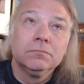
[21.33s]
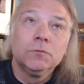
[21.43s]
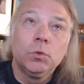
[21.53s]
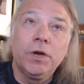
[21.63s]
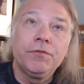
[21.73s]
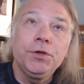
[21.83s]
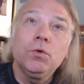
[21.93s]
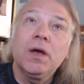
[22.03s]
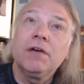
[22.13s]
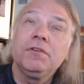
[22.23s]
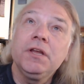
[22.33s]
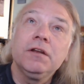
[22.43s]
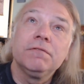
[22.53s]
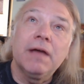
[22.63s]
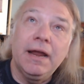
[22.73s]
Whenever you have
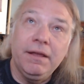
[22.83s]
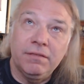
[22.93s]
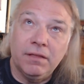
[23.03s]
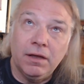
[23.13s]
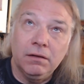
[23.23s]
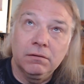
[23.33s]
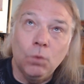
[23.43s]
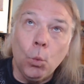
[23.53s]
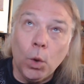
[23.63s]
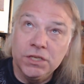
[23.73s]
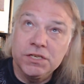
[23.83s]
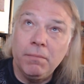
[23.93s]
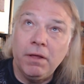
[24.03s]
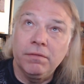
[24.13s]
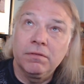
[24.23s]
need of anything, once a
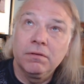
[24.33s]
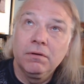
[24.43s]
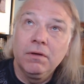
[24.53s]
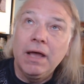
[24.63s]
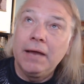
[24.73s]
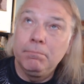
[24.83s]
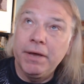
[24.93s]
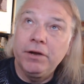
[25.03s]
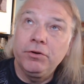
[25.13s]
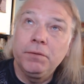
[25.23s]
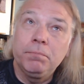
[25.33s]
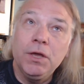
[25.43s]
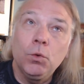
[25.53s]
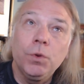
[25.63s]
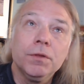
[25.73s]
month, and better it
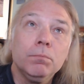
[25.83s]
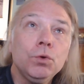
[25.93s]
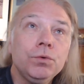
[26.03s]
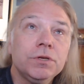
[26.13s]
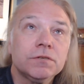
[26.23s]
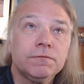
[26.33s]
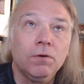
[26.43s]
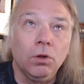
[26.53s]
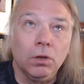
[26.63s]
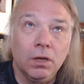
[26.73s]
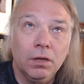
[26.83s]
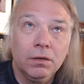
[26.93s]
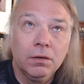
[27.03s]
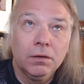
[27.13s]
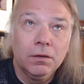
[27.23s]
be when the moon is full,
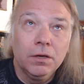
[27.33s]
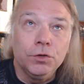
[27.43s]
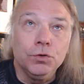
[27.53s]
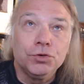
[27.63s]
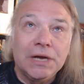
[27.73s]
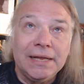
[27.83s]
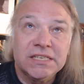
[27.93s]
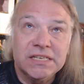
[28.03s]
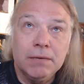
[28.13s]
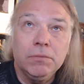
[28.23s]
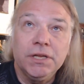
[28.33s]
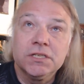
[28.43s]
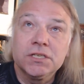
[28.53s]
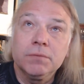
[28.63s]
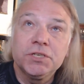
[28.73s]
you shall assemble in
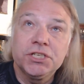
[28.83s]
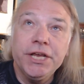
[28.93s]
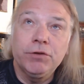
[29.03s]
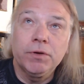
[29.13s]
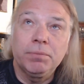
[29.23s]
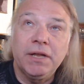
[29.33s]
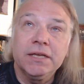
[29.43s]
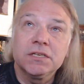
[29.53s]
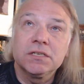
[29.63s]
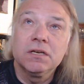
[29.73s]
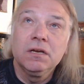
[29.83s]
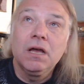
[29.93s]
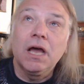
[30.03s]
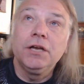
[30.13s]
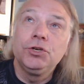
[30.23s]
some secret place
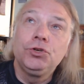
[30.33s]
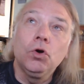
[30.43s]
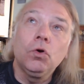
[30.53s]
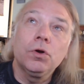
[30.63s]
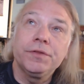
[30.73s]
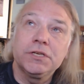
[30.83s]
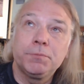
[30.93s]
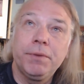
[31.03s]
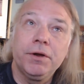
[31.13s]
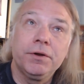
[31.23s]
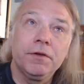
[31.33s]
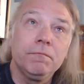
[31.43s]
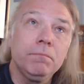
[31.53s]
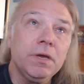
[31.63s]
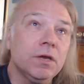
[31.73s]
and adore the spirit of
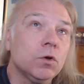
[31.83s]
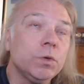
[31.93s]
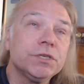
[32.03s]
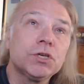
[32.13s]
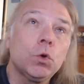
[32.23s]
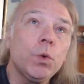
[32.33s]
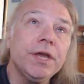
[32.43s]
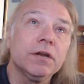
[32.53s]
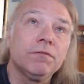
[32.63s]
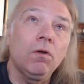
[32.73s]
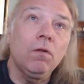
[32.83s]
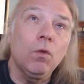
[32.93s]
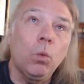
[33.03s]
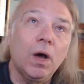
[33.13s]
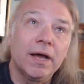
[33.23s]
me who is queen of all the
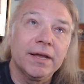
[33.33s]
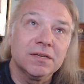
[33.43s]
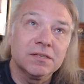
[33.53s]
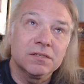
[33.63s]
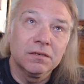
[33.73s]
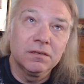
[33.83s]
wise.